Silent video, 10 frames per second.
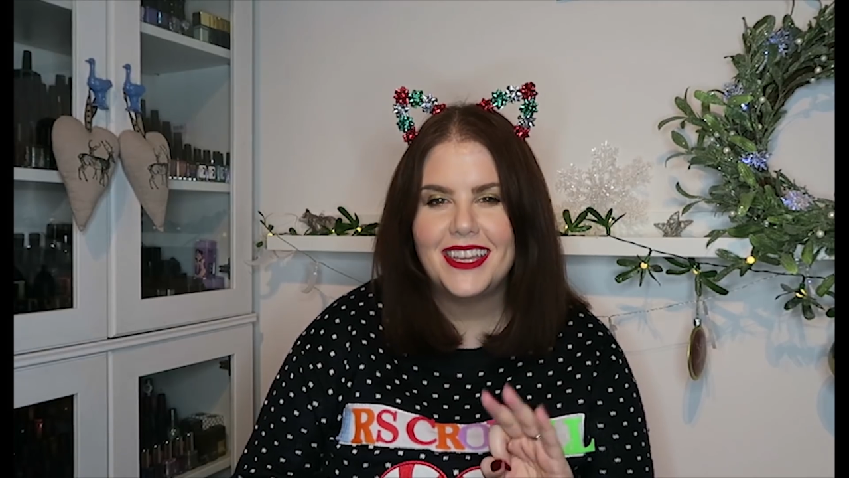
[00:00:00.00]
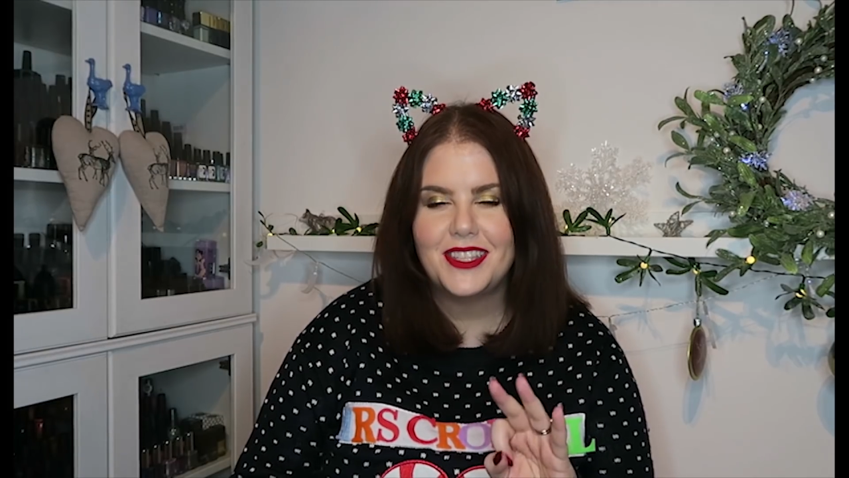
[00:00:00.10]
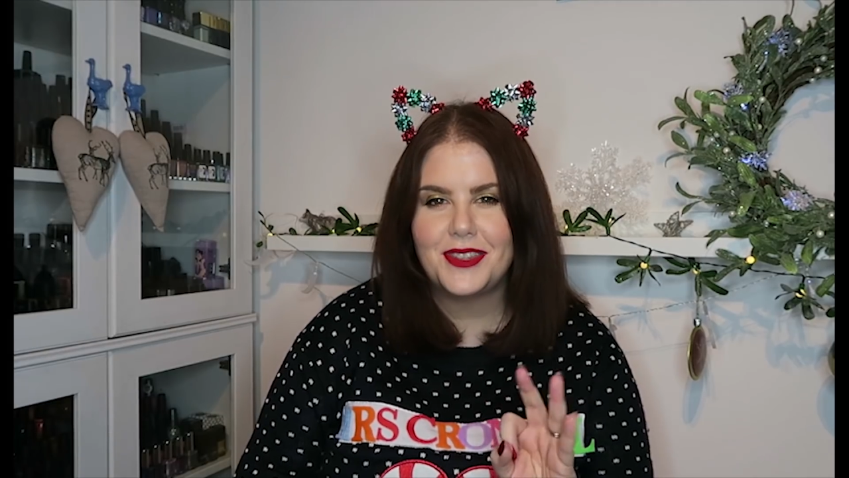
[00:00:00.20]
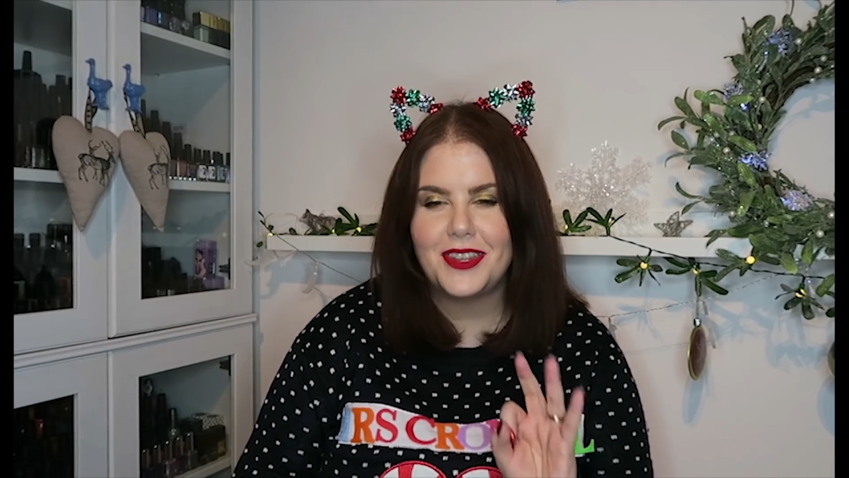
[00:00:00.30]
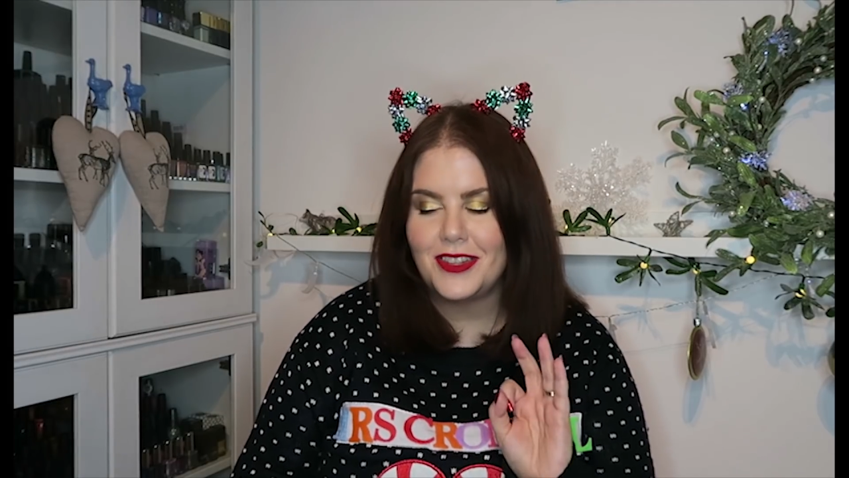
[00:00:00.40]

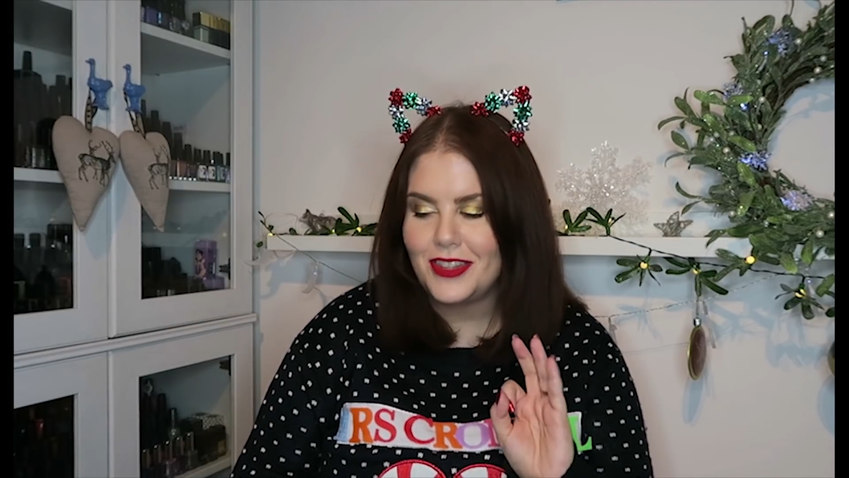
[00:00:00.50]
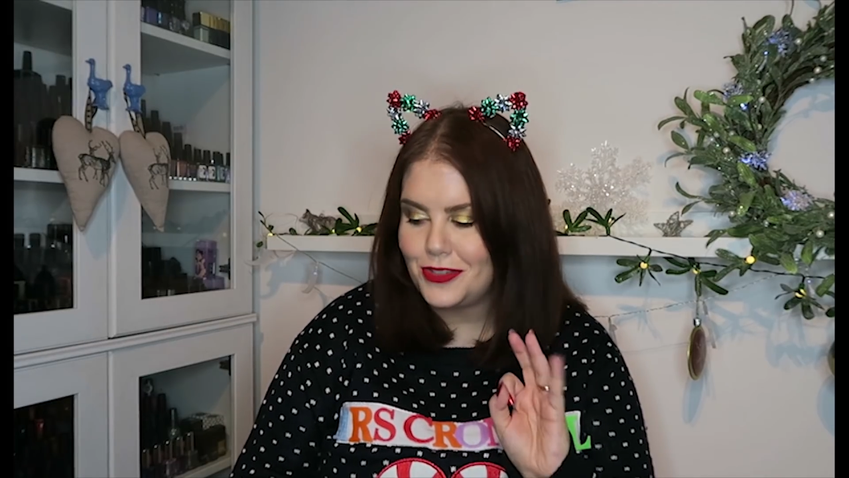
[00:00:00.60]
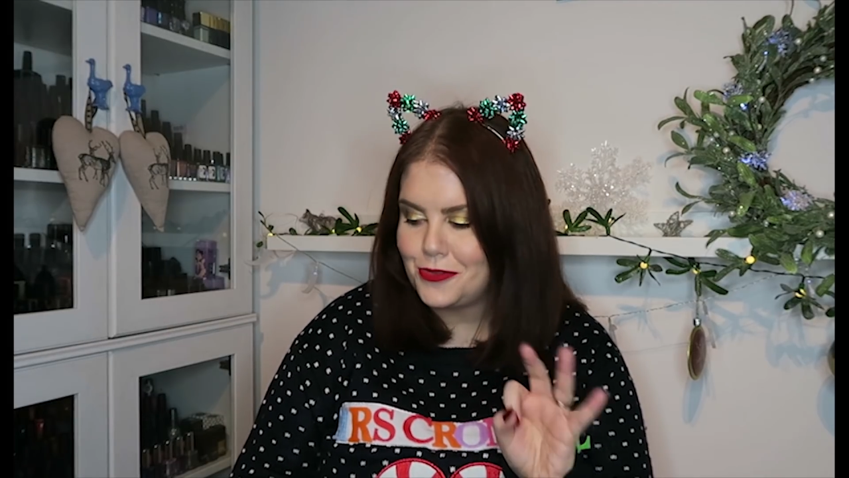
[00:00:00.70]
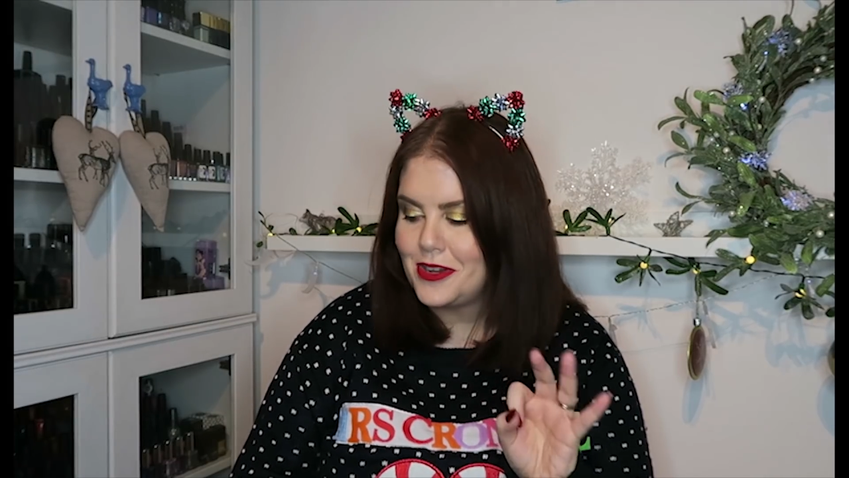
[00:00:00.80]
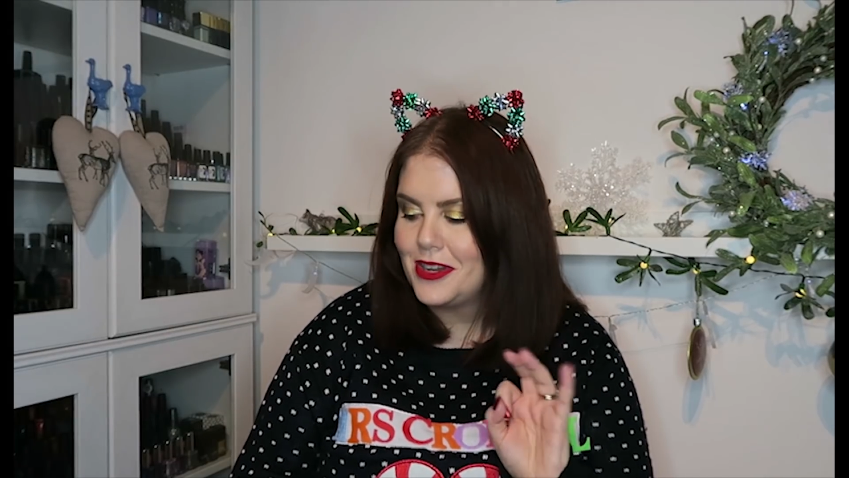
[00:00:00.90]
So they're the
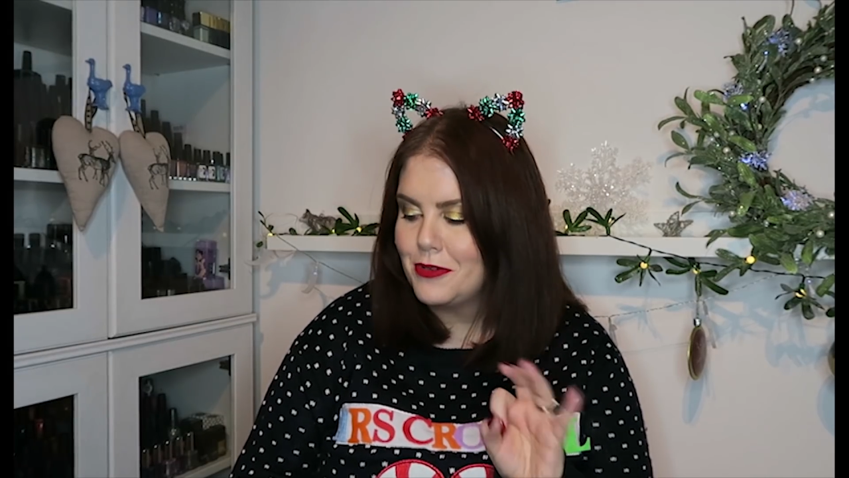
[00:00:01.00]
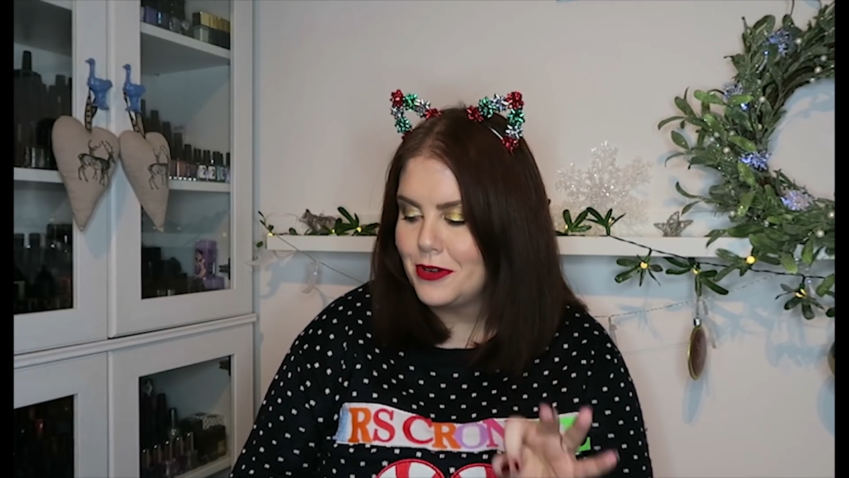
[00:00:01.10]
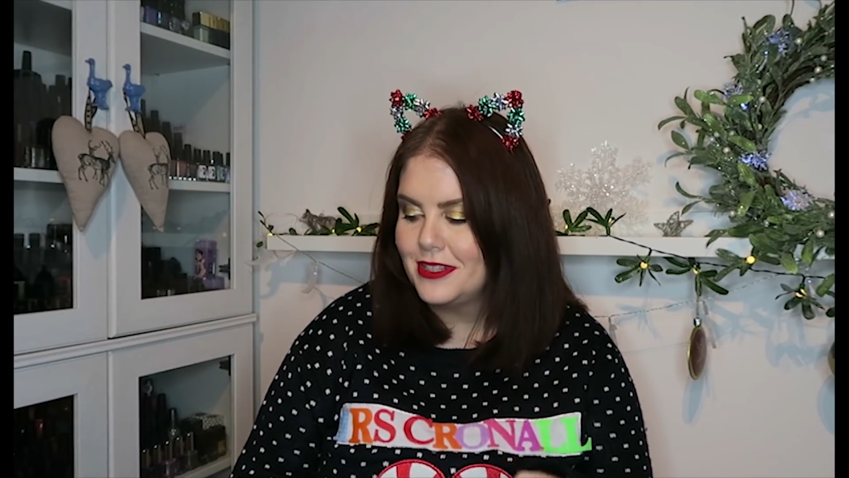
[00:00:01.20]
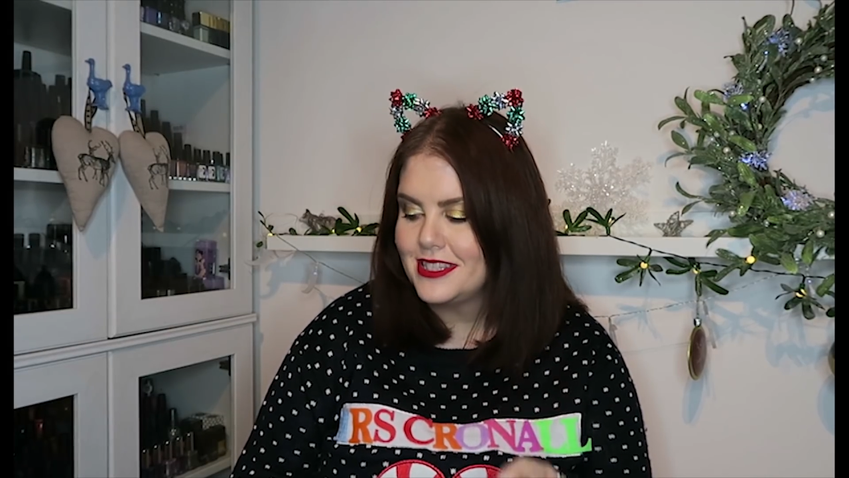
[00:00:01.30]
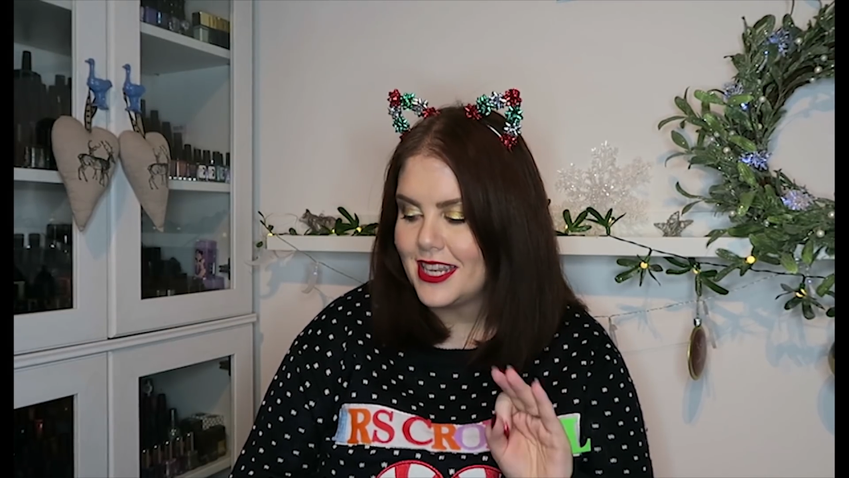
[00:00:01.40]
3
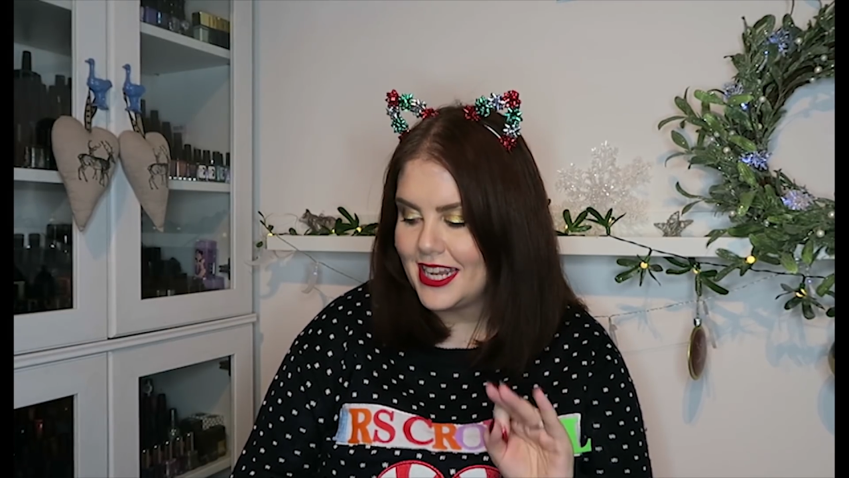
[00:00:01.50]
rules